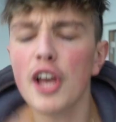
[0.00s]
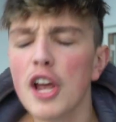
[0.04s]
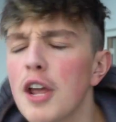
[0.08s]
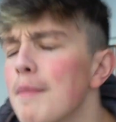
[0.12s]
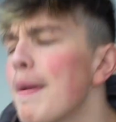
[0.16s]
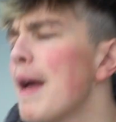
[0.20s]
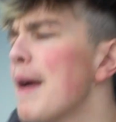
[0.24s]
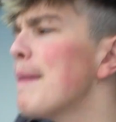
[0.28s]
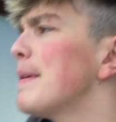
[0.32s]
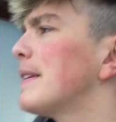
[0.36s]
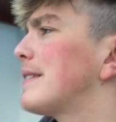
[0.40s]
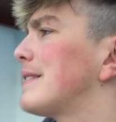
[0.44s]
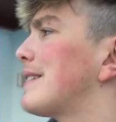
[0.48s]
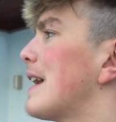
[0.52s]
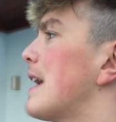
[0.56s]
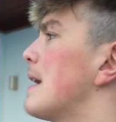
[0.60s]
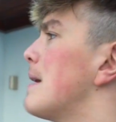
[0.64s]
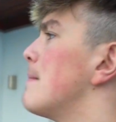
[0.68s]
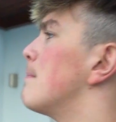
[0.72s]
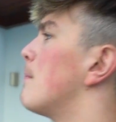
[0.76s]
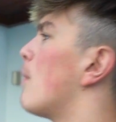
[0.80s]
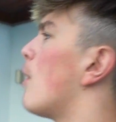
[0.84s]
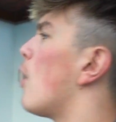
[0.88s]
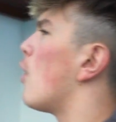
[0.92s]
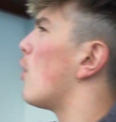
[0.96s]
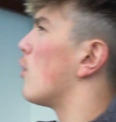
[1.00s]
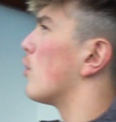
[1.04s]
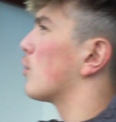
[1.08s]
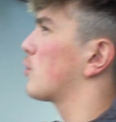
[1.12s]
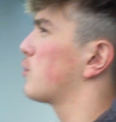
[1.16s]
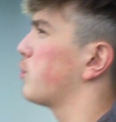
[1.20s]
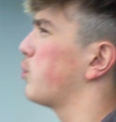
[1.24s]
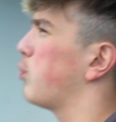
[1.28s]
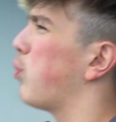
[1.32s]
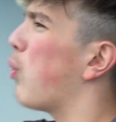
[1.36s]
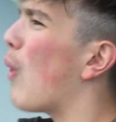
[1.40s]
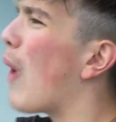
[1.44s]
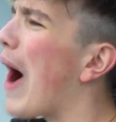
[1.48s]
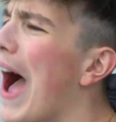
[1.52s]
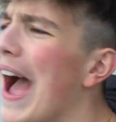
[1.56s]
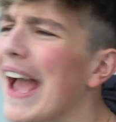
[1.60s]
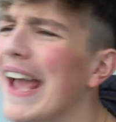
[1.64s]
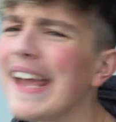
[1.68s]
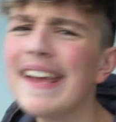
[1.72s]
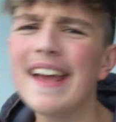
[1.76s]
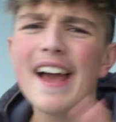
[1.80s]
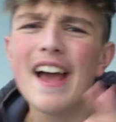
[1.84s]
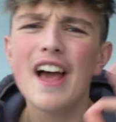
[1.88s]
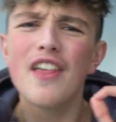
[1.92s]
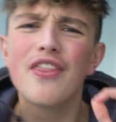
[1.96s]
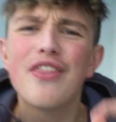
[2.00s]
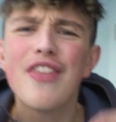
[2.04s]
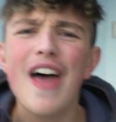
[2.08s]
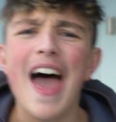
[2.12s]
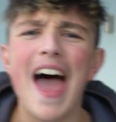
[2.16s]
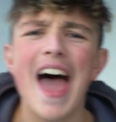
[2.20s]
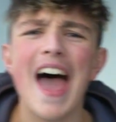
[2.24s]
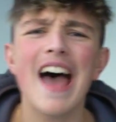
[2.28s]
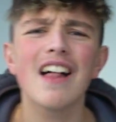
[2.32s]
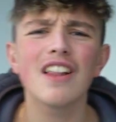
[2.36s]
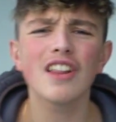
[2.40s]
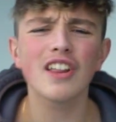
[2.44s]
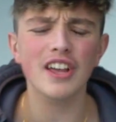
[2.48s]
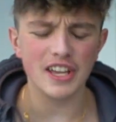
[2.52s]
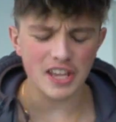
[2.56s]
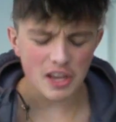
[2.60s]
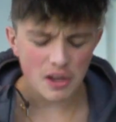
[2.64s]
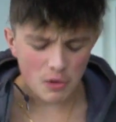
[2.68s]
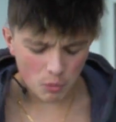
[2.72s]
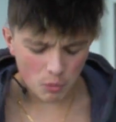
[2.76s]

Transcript: So you may be saying, Morgz, why the hell are